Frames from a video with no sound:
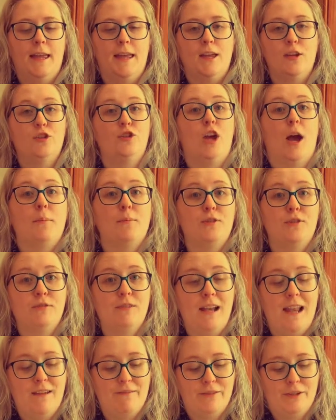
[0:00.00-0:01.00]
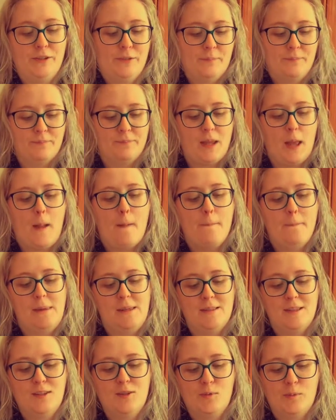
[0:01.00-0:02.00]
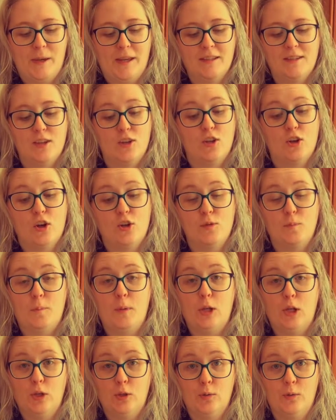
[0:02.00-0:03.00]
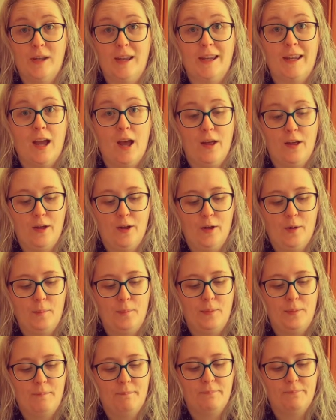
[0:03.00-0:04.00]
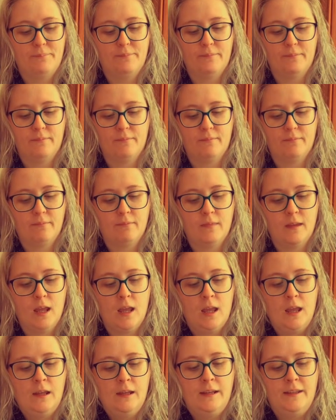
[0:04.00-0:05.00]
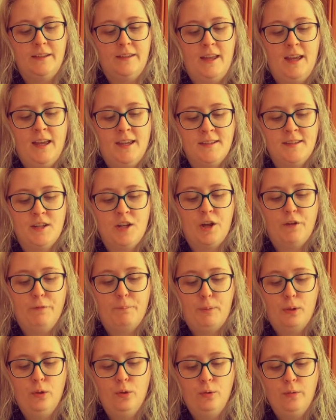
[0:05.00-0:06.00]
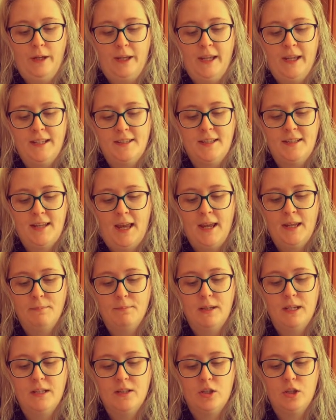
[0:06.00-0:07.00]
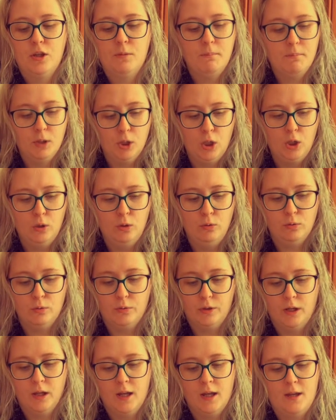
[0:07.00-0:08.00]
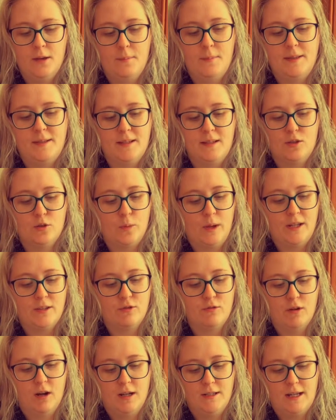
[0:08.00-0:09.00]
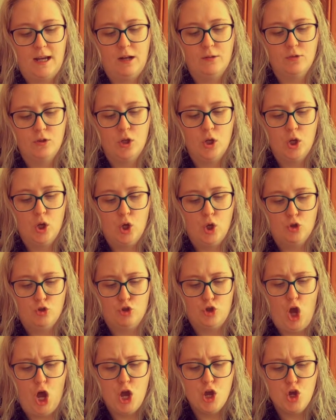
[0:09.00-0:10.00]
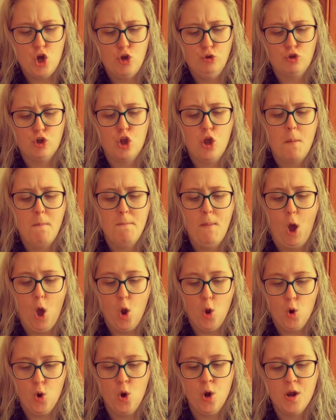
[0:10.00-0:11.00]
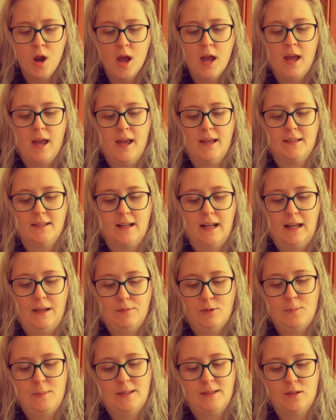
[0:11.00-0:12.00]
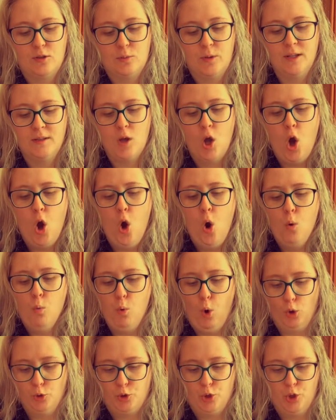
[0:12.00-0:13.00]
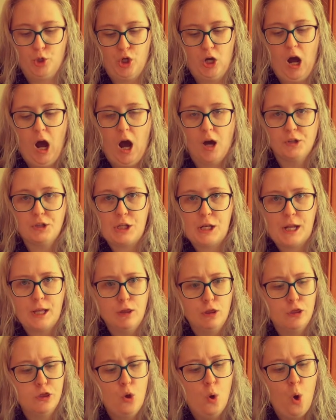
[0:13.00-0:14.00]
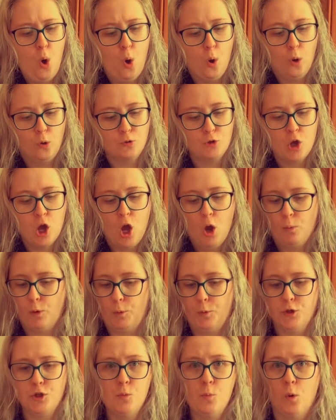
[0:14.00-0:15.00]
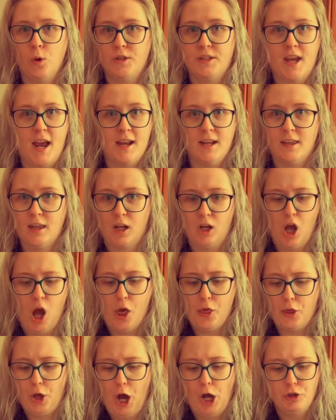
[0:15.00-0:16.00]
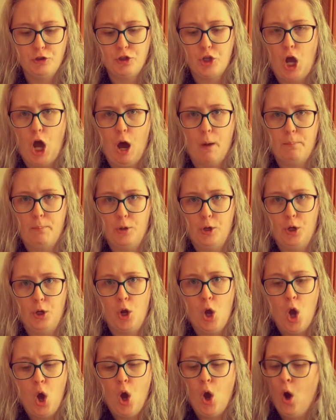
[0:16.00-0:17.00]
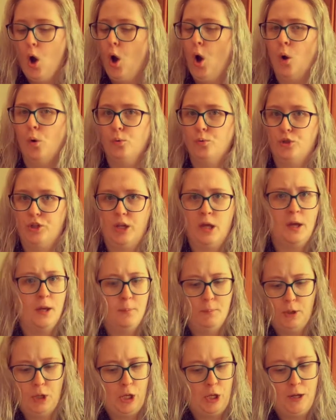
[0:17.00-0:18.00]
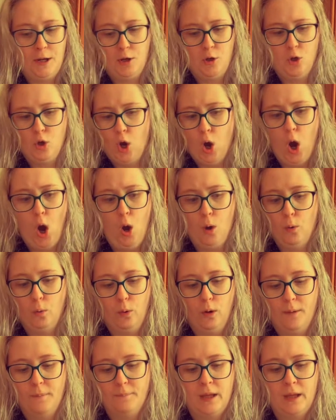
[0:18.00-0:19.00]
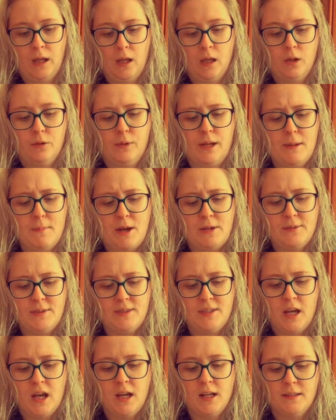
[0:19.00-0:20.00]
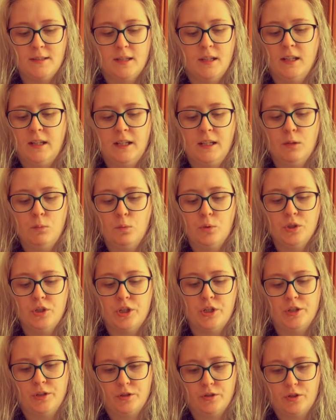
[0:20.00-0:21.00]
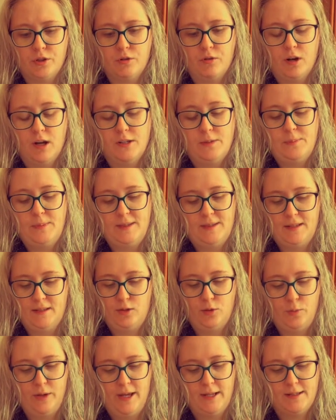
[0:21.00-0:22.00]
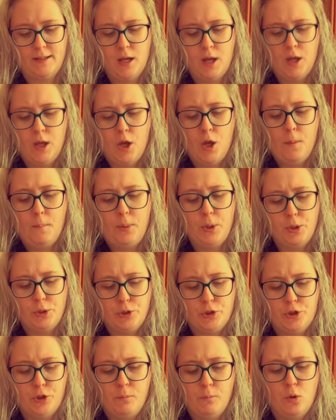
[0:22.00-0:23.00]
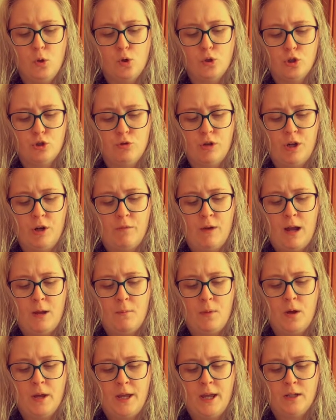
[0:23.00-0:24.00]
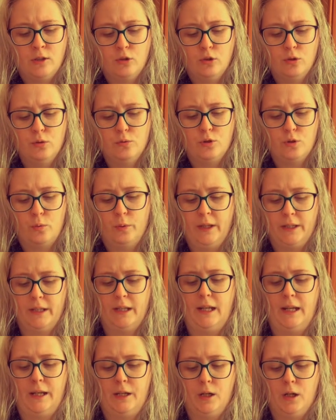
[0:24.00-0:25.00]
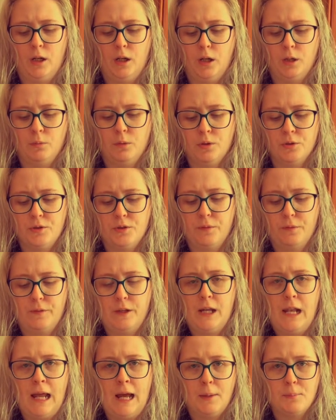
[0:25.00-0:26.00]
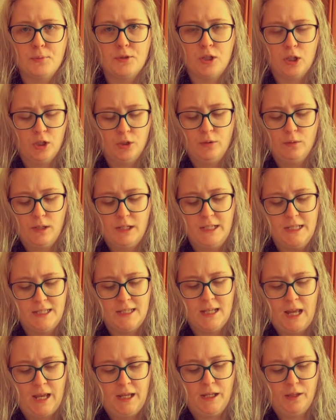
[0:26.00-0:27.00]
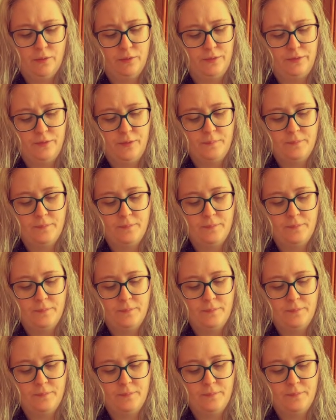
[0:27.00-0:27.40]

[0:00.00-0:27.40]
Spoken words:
Chapter 11. Mrs. Twit goes ballooning up. "There's enough pull here to take me to the moon," Mrs. Twit cried out. "To take you to the moon?" exclaimed Mr. Twit. "What a ghastly thought! We wouldn't want anything like that to happen. Oh dear me, no." "We most certainly wouldn't," cried Mrs. Twit. "Put some more string around my ankles quickly. I want to feel absolutely safe."